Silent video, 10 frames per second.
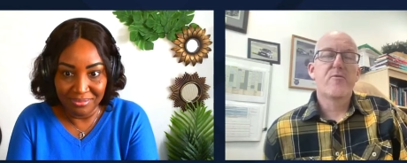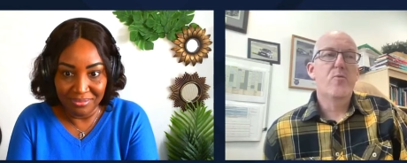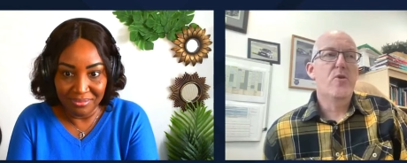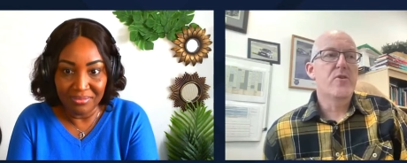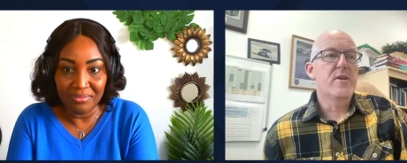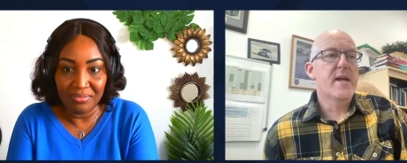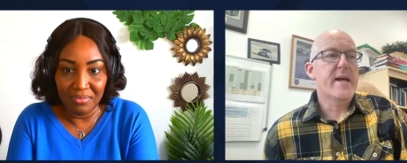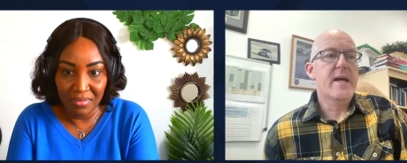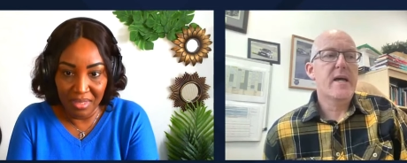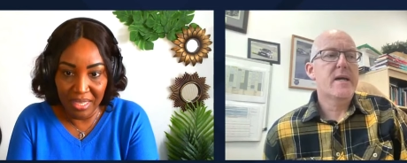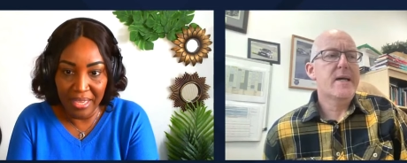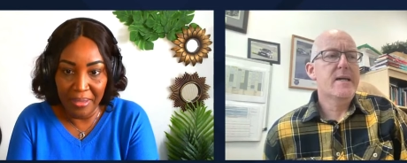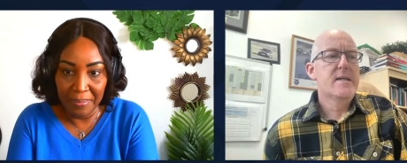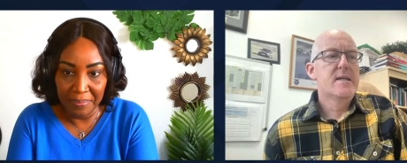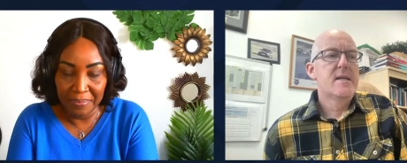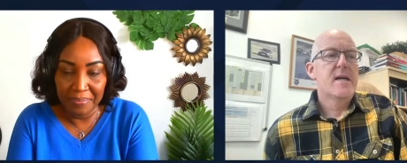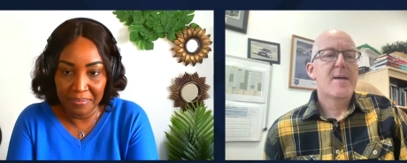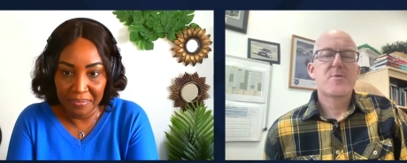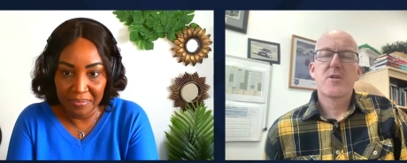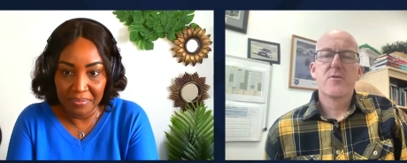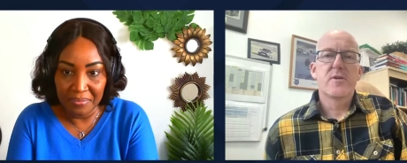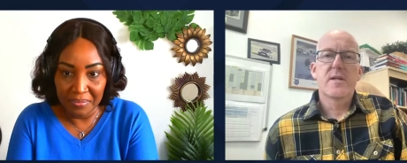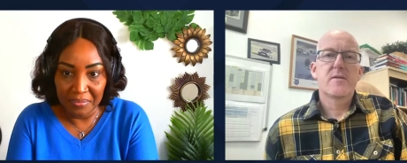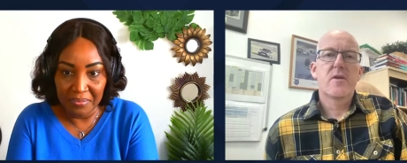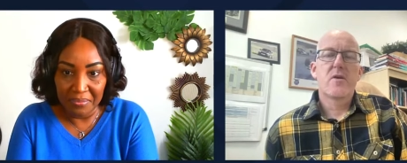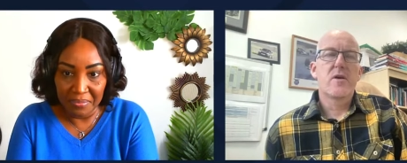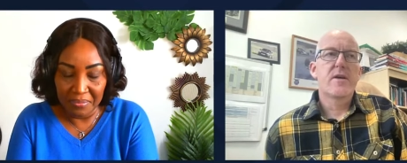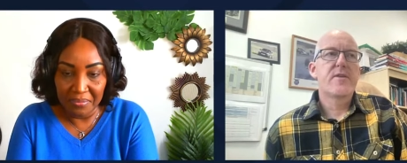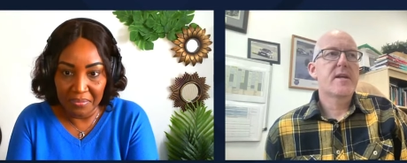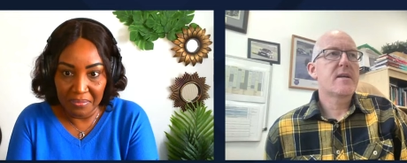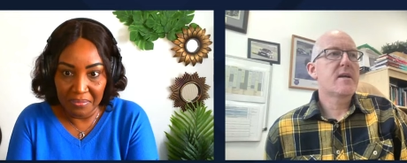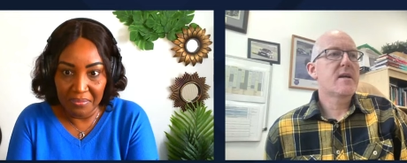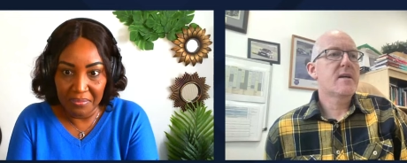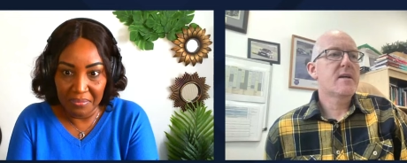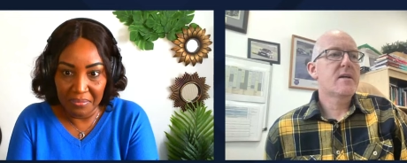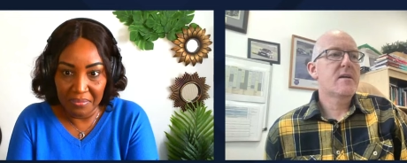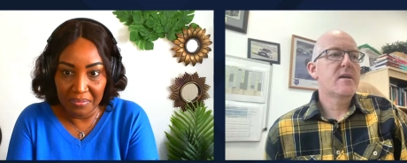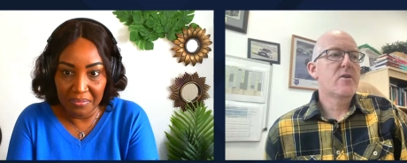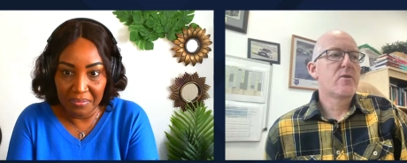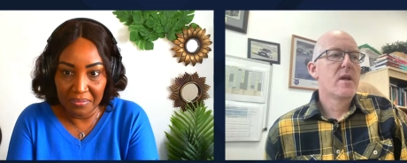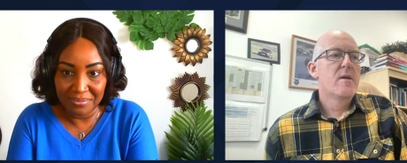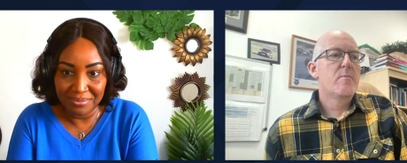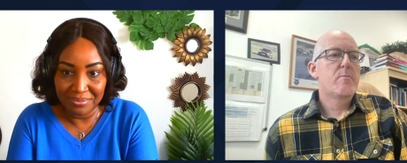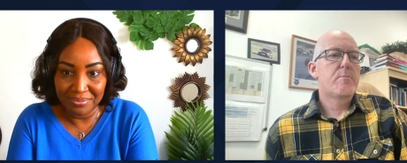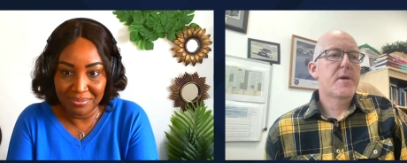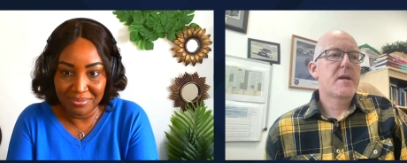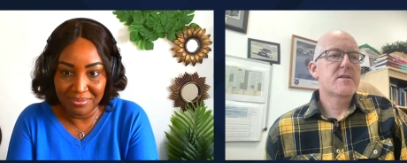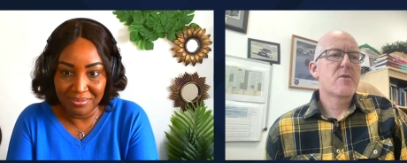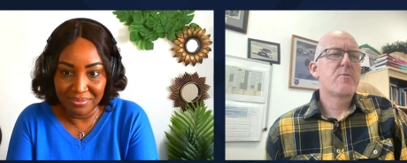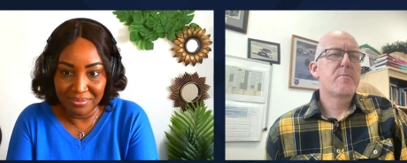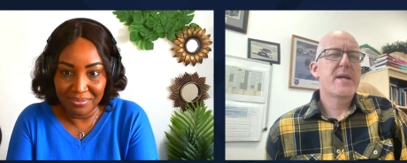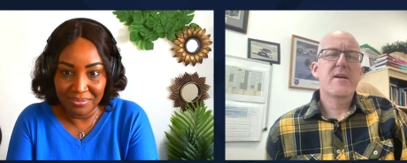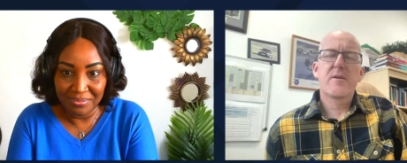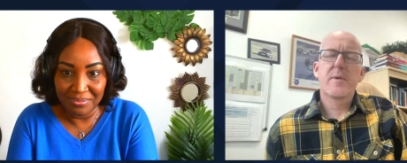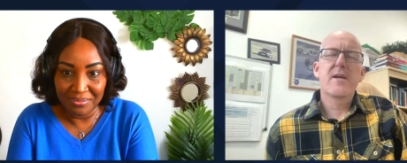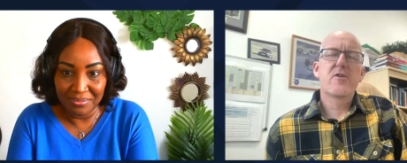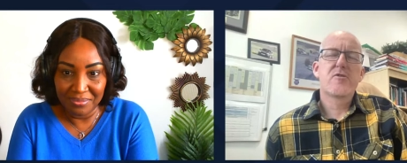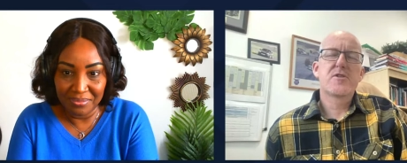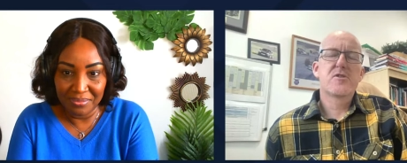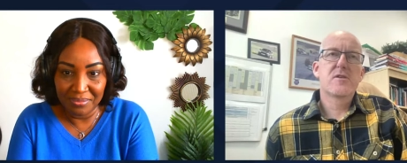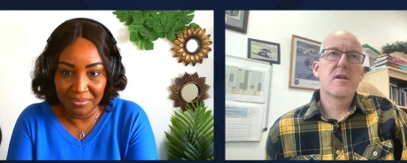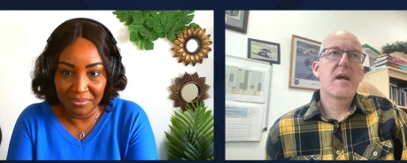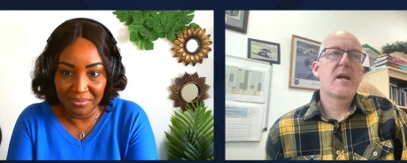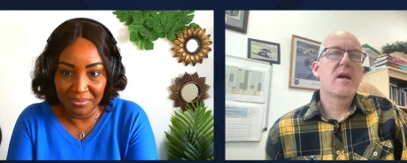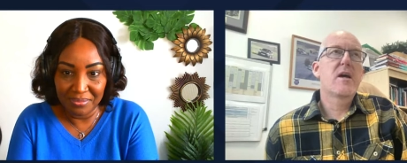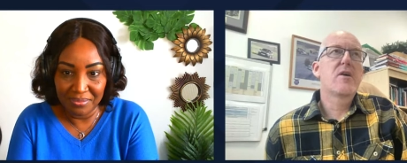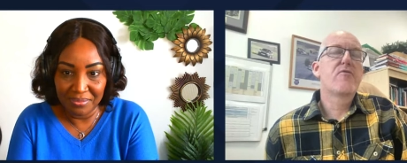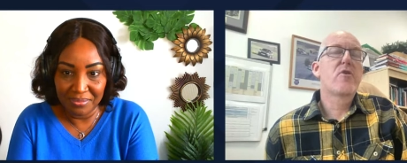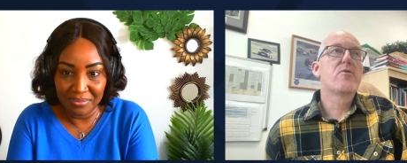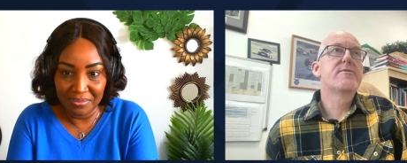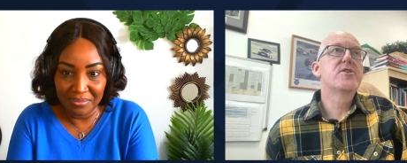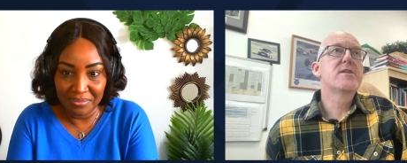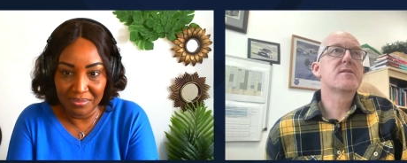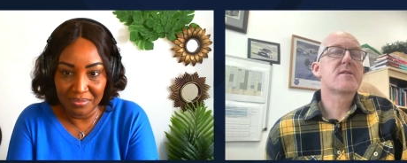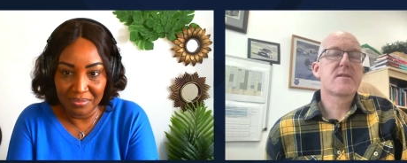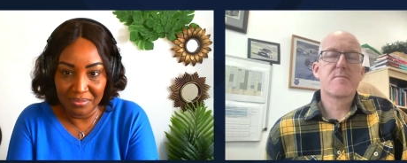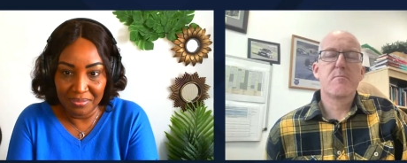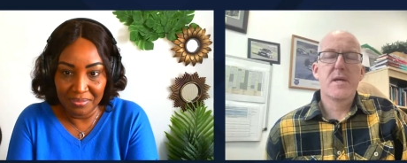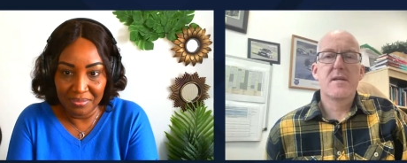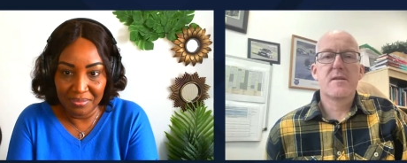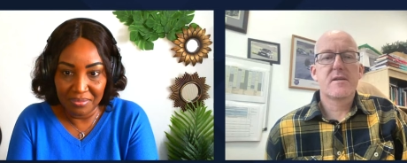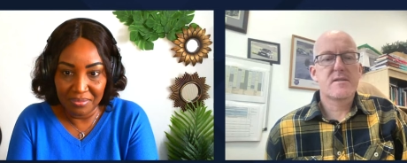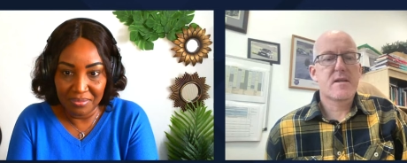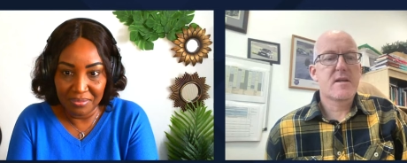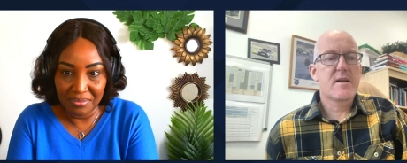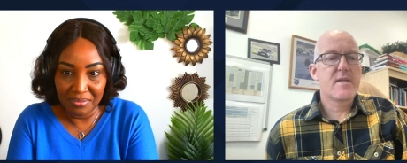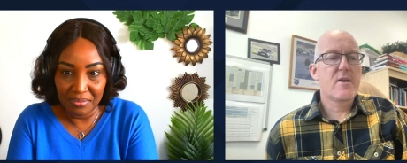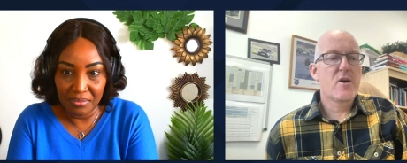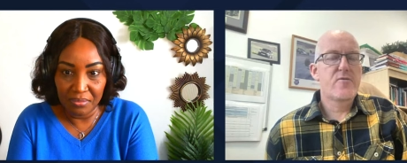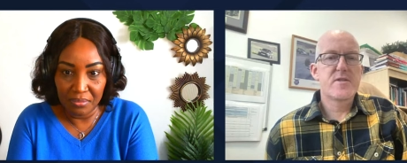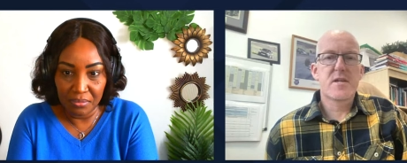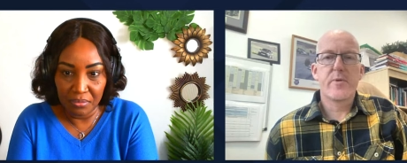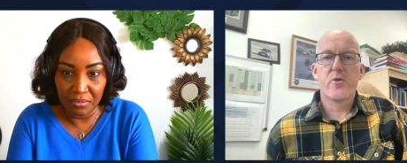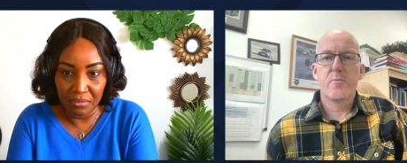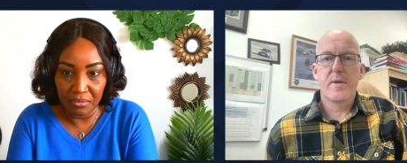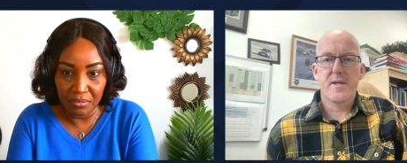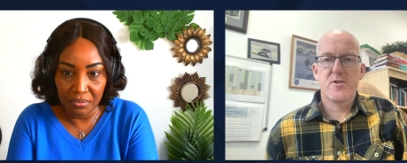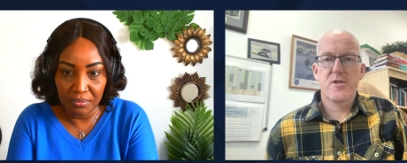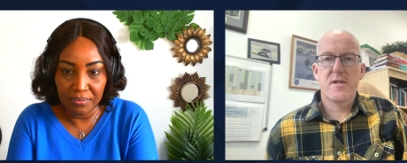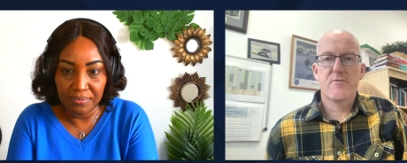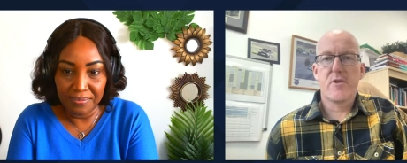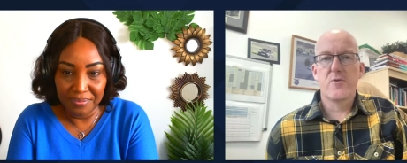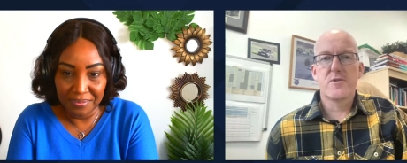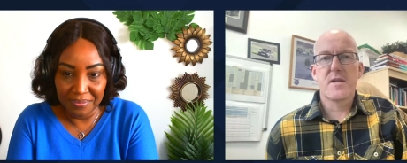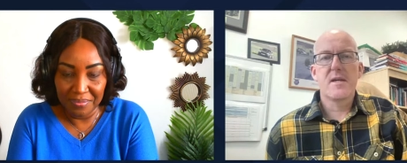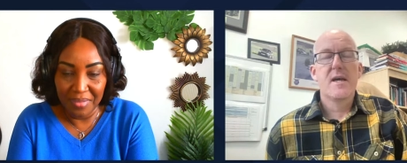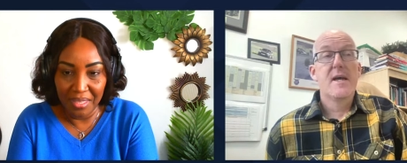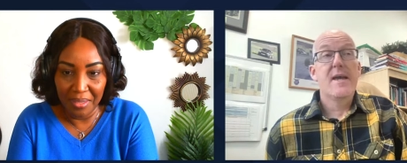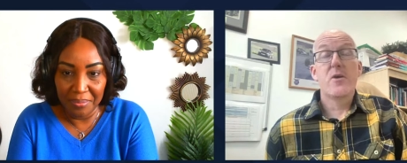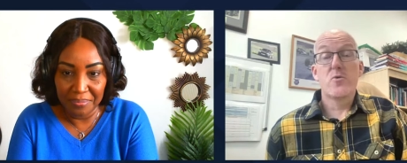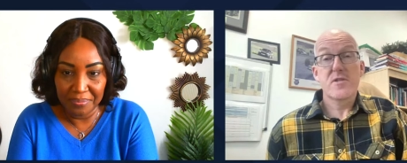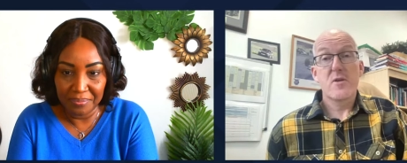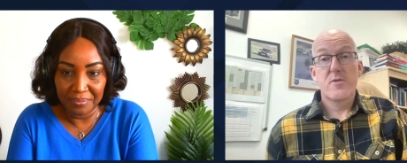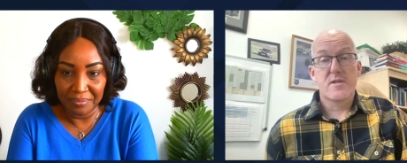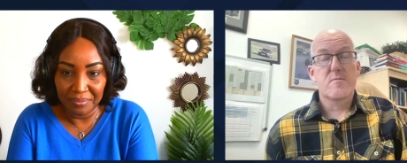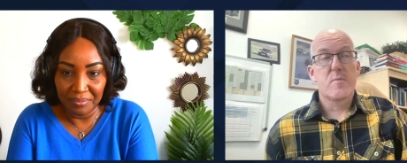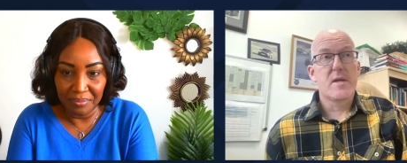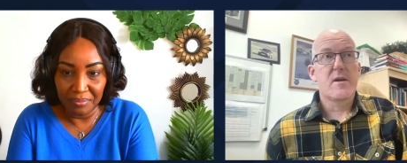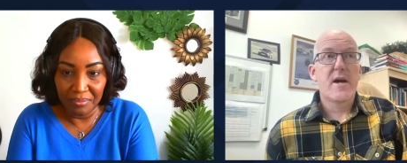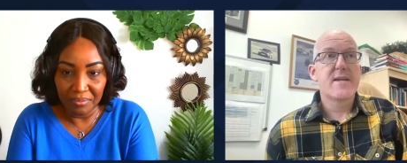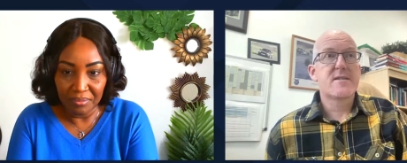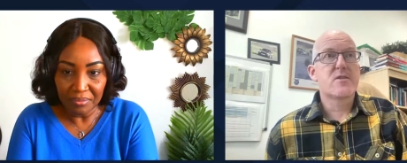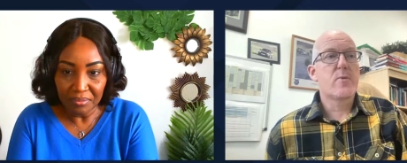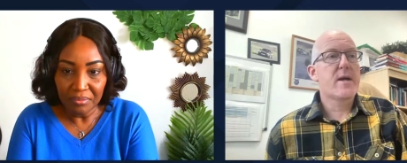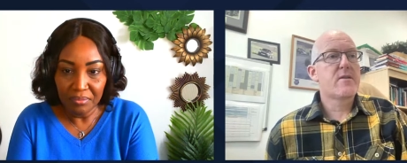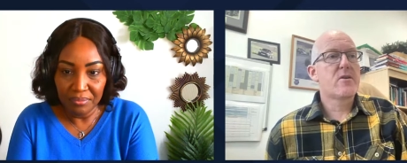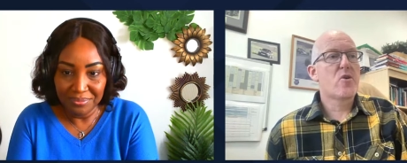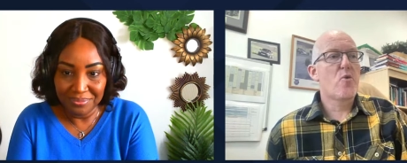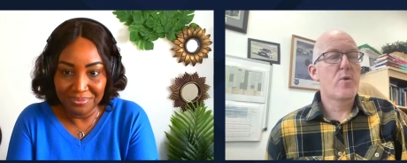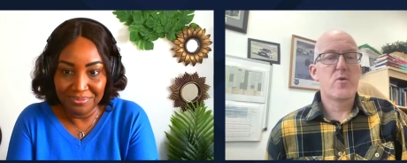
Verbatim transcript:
Speaker 1: from one. Yeah, uh, yeah Absolutely. No, I think uh, you know, but so being being a Christian, a, a, follower of Jesus, doesn't mean that suddenly life is going to be all peachy and rosy. Yeah. It also doesn't mean, I hasten to add, that God will